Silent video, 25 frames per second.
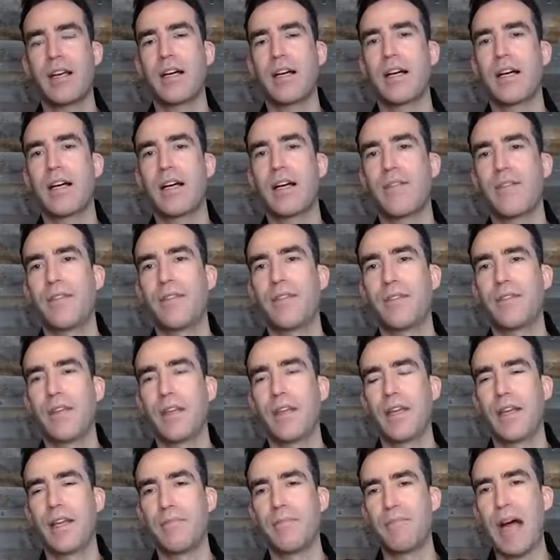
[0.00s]
and
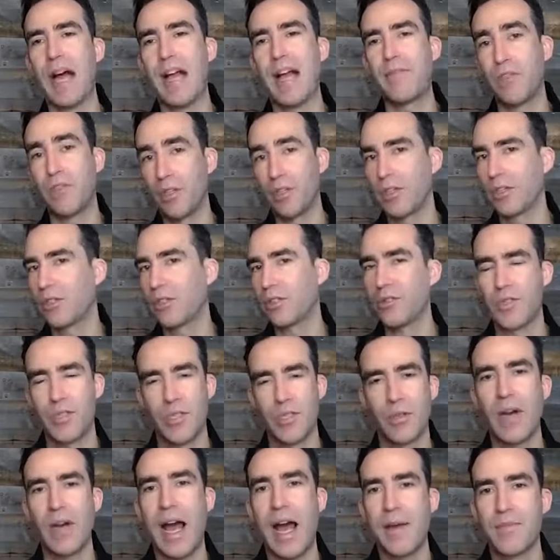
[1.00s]
by vertical.
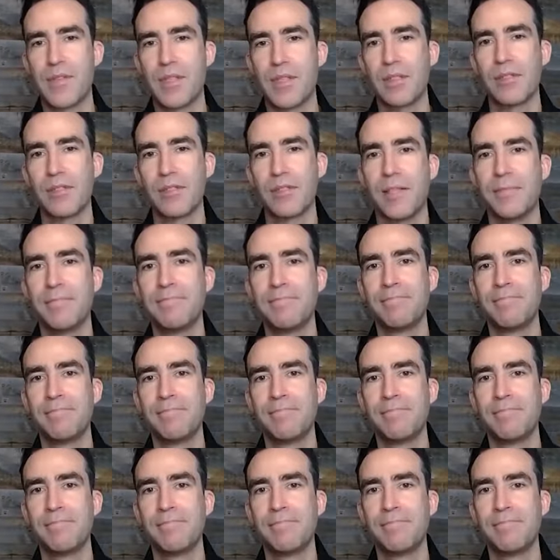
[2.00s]
So absolutely.